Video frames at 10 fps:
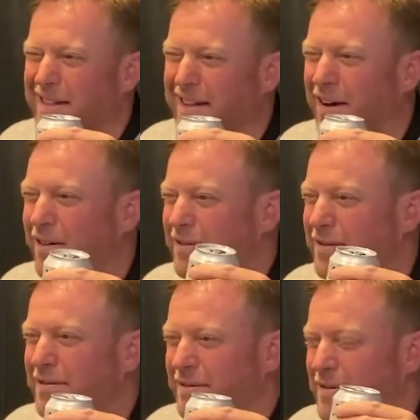You know,
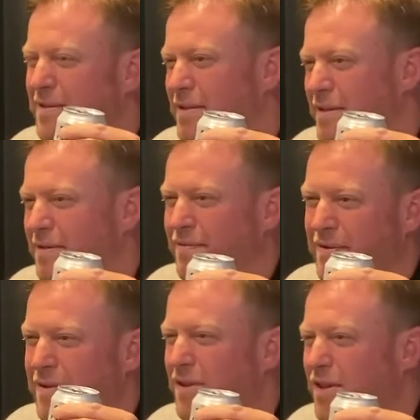
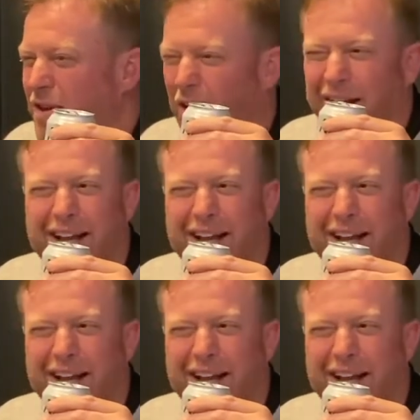not